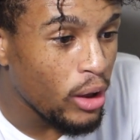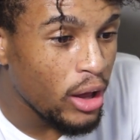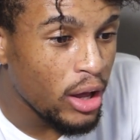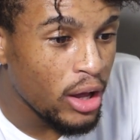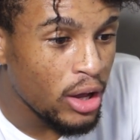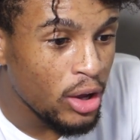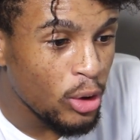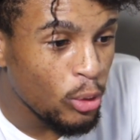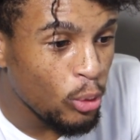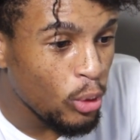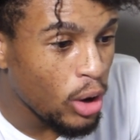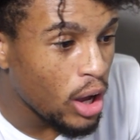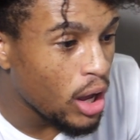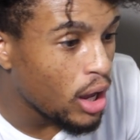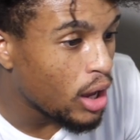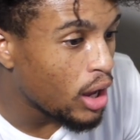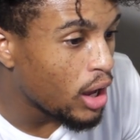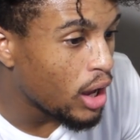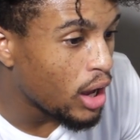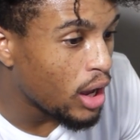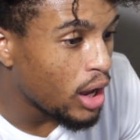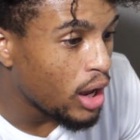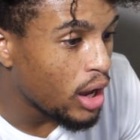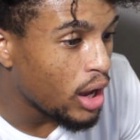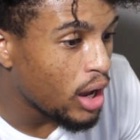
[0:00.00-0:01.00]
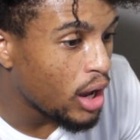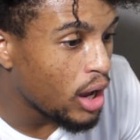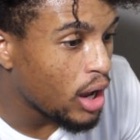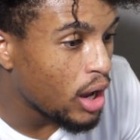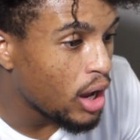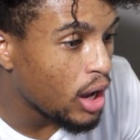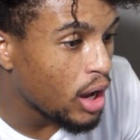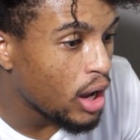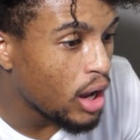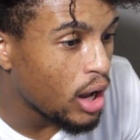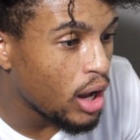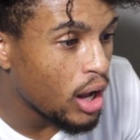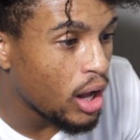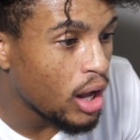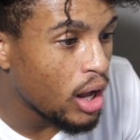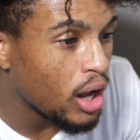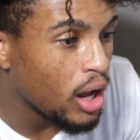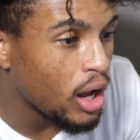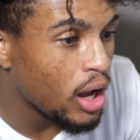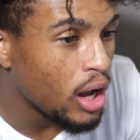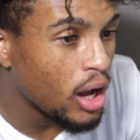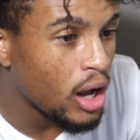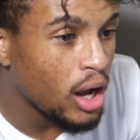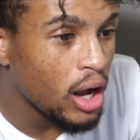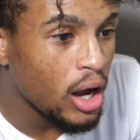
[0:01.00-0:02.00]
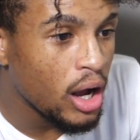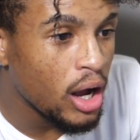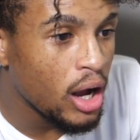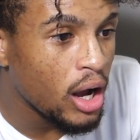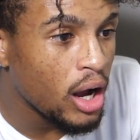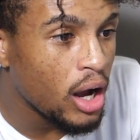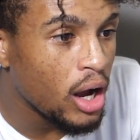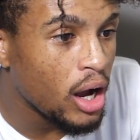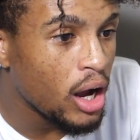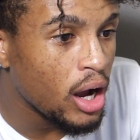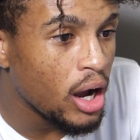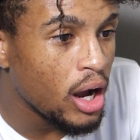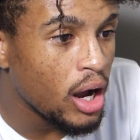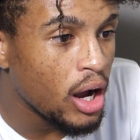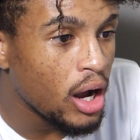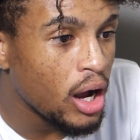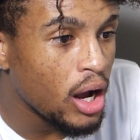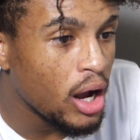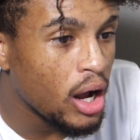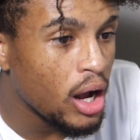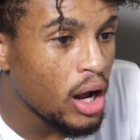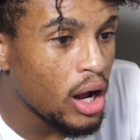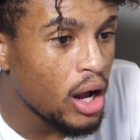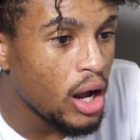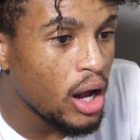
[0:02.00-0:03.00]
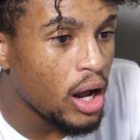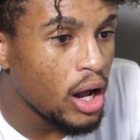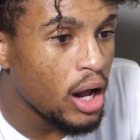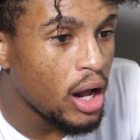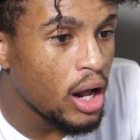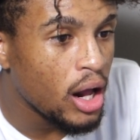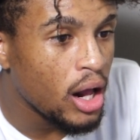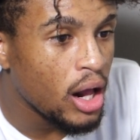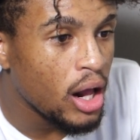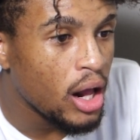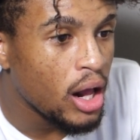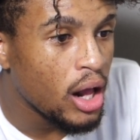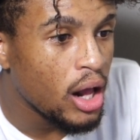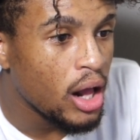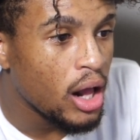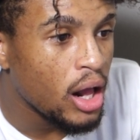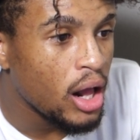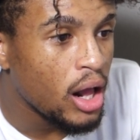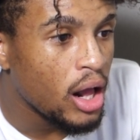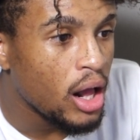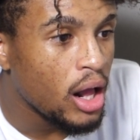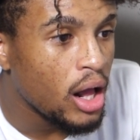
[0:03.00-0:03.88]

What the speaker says: Nobody speaks.